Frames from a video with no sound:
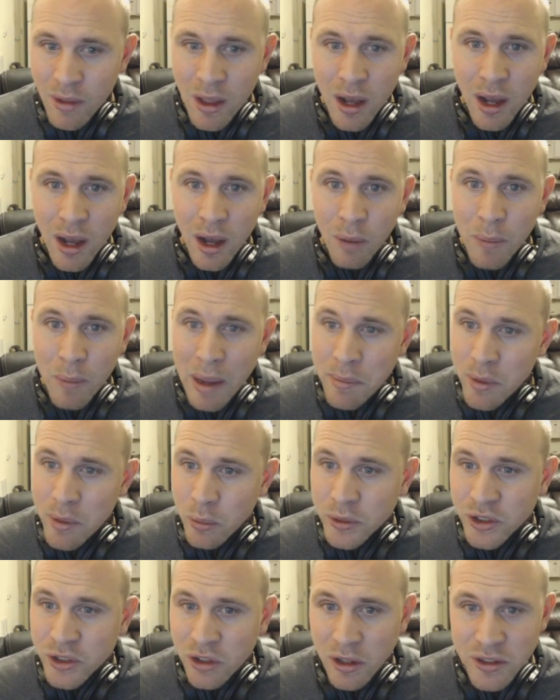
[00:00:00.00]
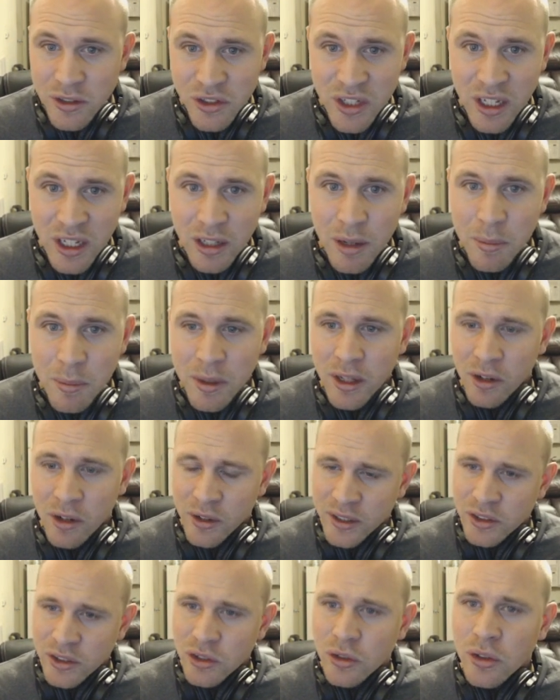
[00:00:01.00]
Maybe we'll start seeing them in the
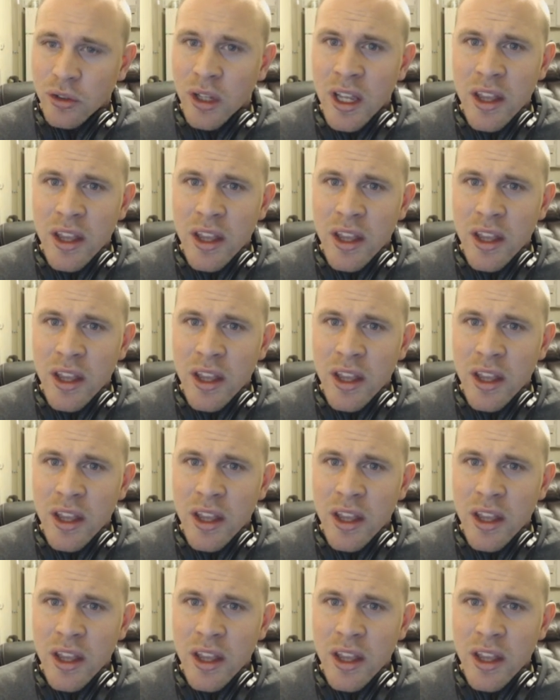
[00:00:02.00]
crystal.